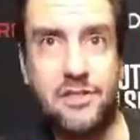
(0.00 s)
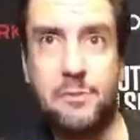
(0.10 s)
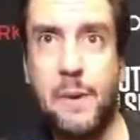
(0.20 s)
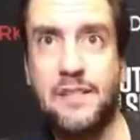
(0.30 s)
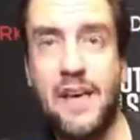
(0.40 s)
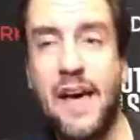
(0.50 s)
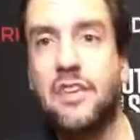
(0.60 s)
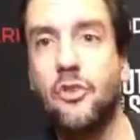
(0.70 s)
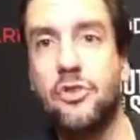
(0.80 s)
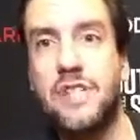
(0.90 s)
It's a
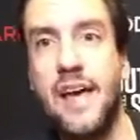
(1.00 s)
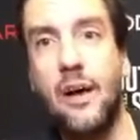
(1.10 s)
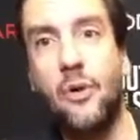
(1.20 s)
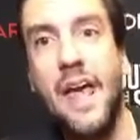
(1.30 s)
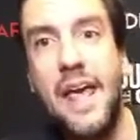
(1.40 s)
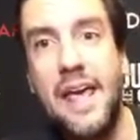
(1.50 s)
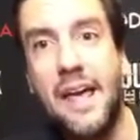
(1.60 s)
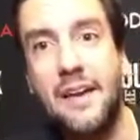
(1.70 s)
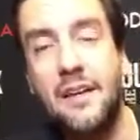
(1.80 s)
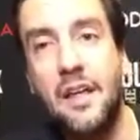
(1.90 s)
spectacular town.
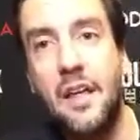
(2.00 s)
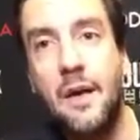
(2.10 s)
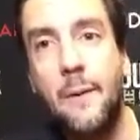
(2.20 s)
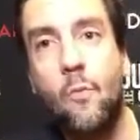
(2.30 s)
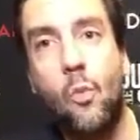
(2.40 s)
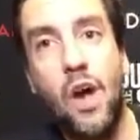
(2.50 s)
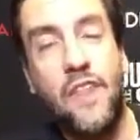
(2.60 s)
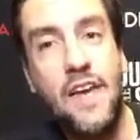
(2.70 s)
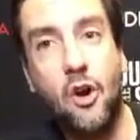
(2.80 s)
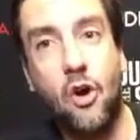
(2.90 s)
And while
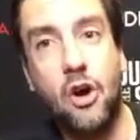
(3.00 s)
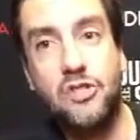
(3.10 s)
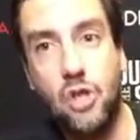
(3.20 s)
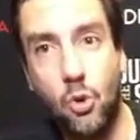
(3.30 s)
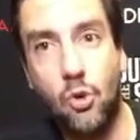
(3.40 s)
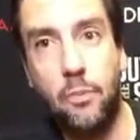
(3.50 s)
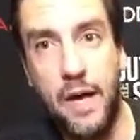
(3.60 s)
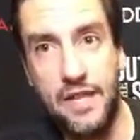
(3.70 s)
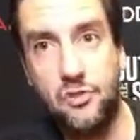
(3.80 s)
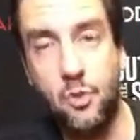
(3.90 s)
they are a total
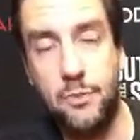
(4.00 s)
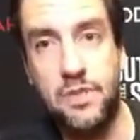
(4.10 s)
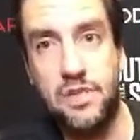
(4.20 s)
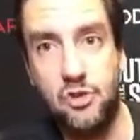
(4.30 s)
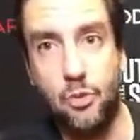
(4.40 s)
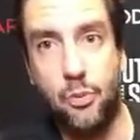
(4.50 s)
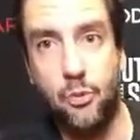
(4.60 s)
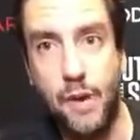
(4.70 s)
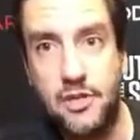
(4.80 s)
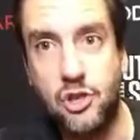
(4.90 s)
mess with potential
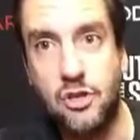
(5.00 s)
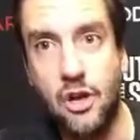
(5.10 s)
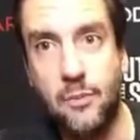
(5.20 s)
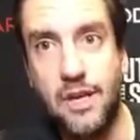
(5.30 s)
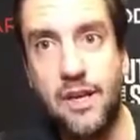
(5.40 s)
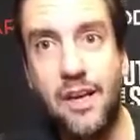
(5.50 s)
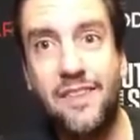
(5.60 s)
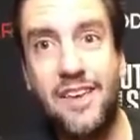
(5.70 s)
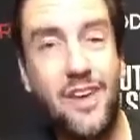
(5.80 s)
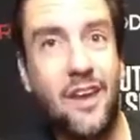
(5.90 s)
probation coming,
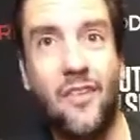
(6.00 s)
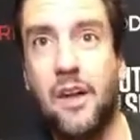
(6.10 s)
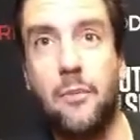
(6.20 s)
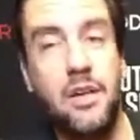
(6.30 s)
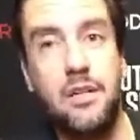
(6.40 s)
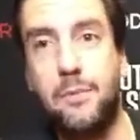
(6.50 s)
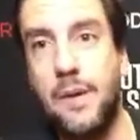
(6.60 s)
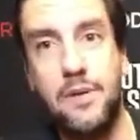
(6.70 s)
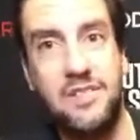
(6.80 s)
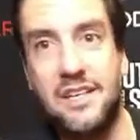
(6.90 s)
they've got a lot of money to
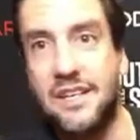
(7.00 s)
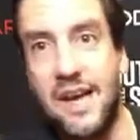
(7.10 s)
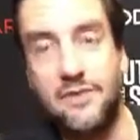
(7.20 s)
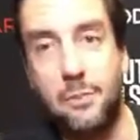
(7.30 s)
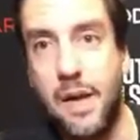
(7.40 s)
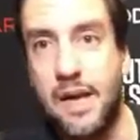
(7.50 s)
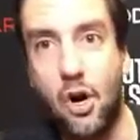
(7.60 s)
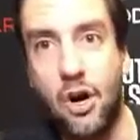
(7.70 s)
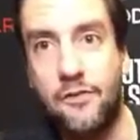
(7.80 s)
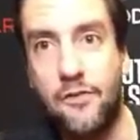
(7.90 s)
pay because they didn't have to pay
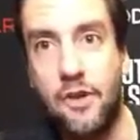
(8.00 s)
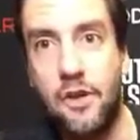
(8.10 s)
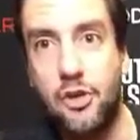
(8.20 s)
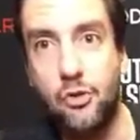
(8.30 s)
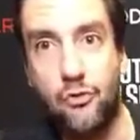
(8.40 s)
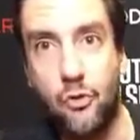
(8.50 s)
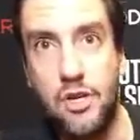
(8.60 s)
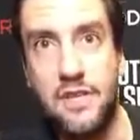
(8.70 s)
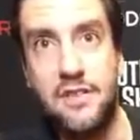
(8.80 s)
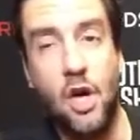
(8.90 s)
off Hugh
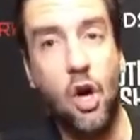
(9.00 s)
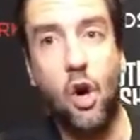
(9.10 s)
Freeze.